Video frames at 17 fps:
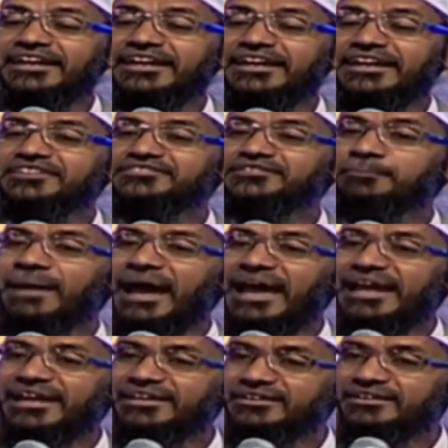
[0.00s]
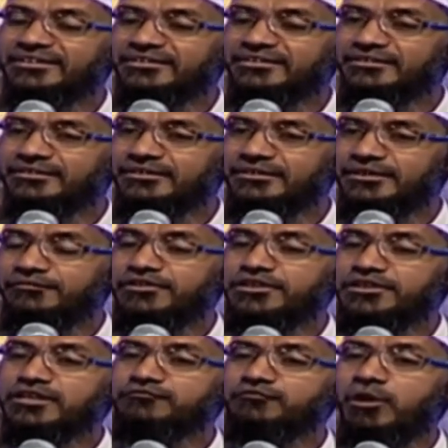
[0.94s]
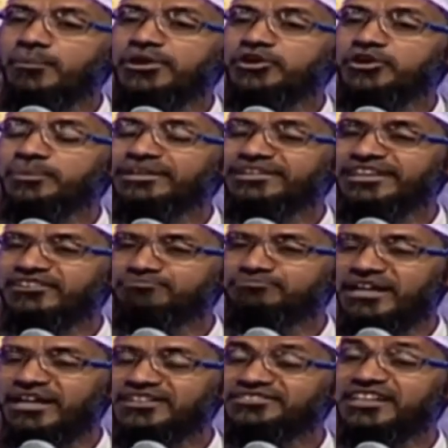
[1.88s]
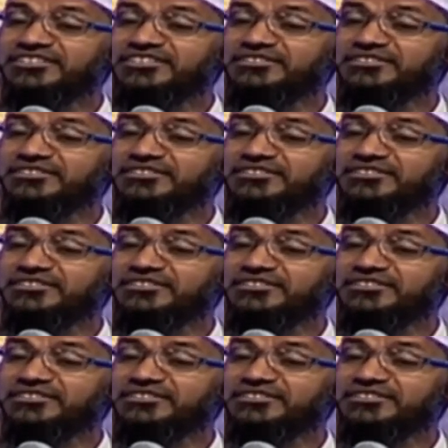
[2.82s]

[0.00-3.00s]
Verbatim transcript: there is a barrier which is forbidden to be trespassed there is a